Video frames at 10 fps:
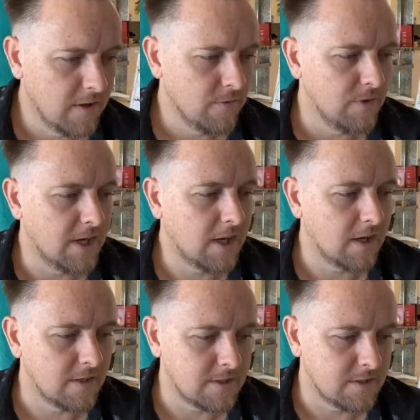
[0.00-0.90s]

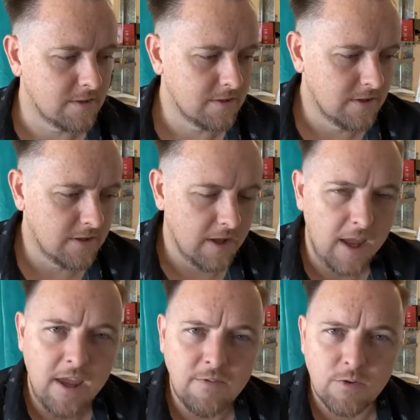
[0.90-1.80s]
ridiculous,
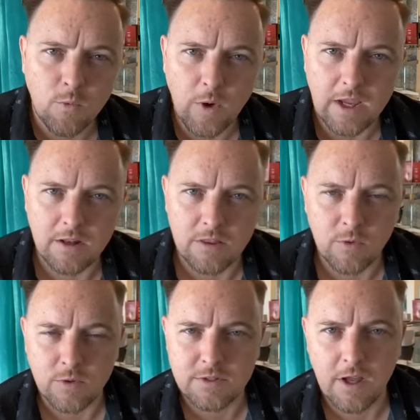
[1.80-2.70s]
evil, wicked
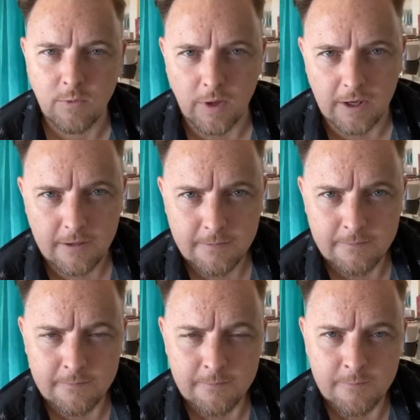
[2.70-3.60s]
thoughts, don't we?
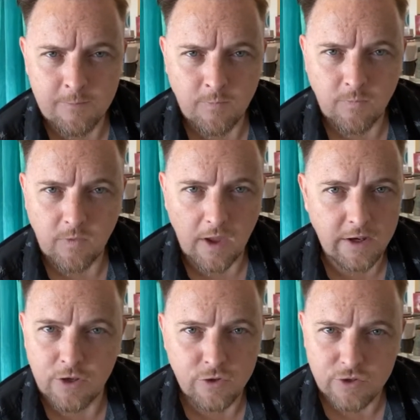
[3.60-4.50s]
And
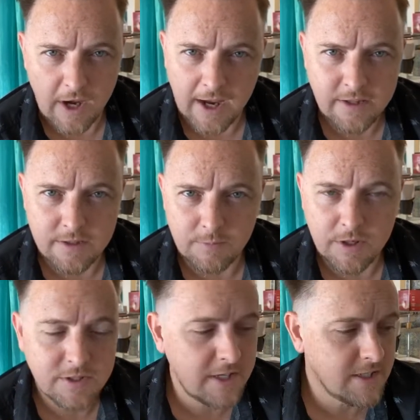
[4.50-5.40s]
Yahushua hates it
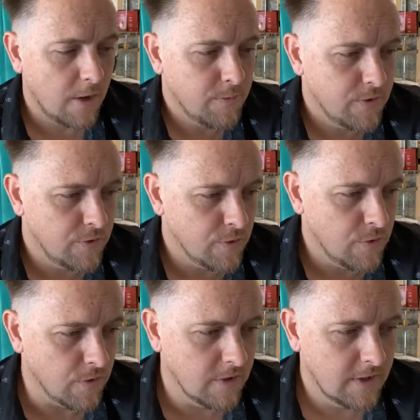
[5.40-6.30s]
because he's opened a
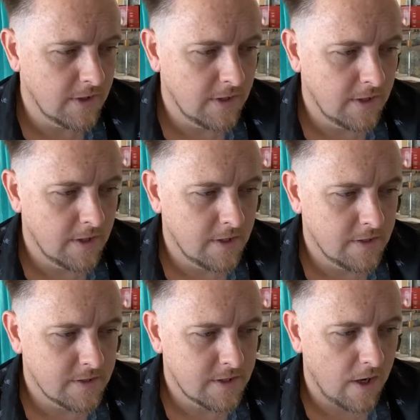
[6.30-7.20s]
door.
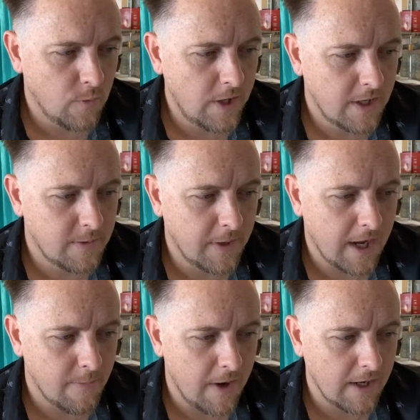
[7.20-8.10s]
So we need to
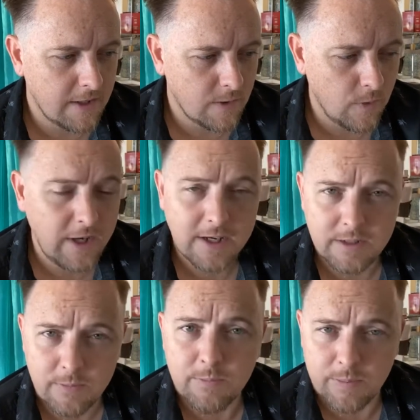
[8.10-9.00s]
become un- we need
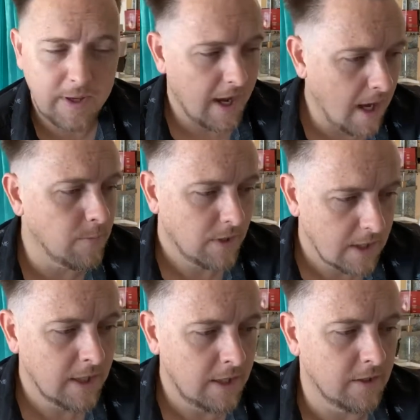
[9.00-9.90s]
to become
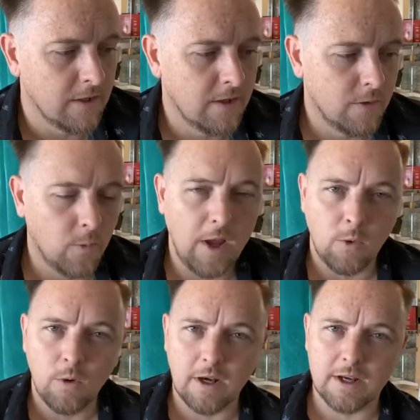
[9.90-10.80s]
clean. We are
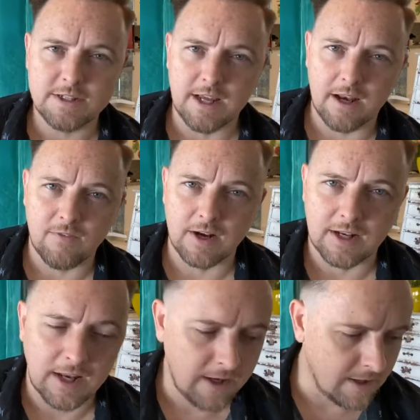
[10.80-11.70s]
all in a state of
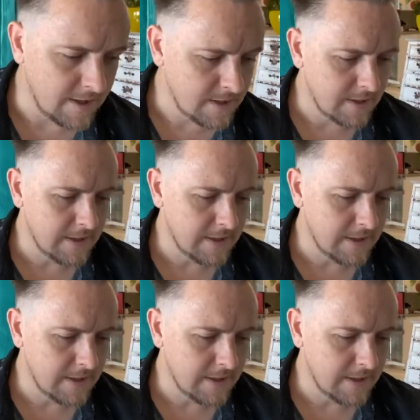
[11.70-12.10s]
uncleanliness,